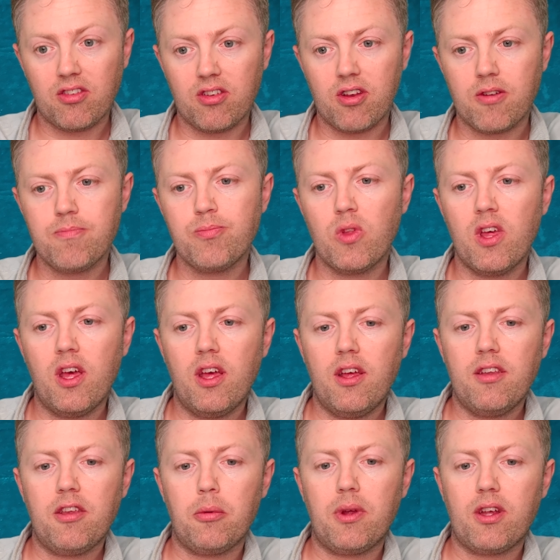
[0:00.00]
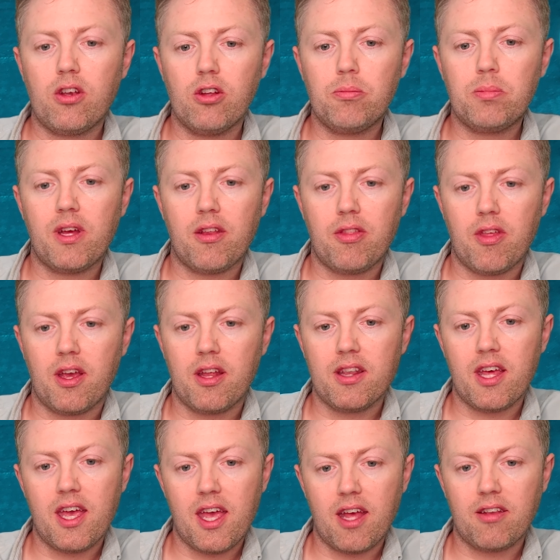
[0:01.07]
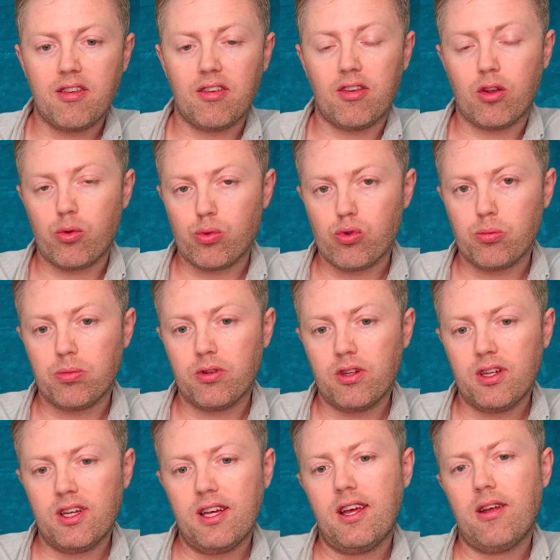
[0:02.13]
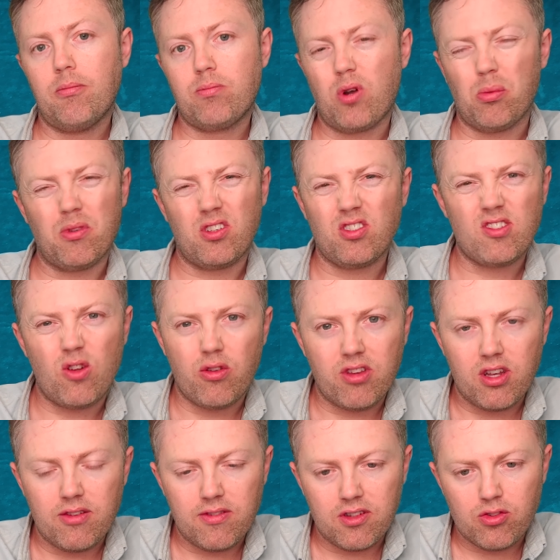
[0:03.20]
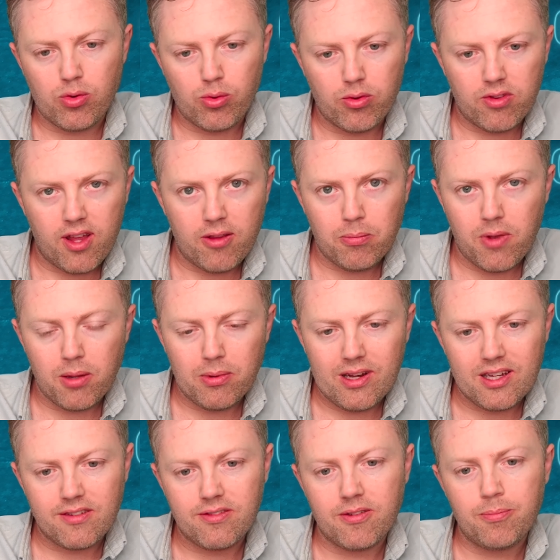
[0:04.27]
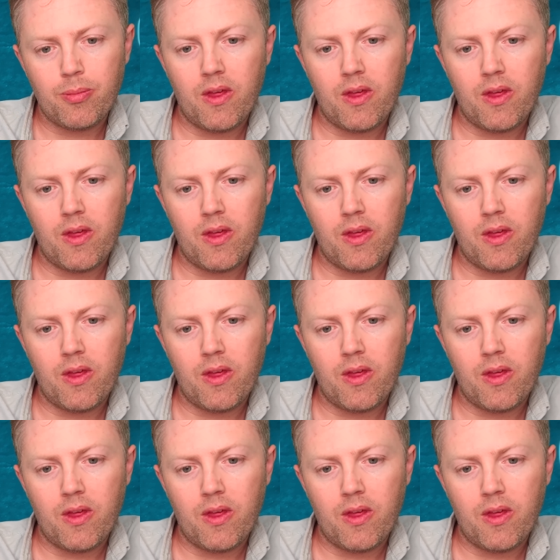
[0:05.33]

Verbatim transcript: You know, so it could be a thing in their heads as a group, probably just not as individuals, that's my belief.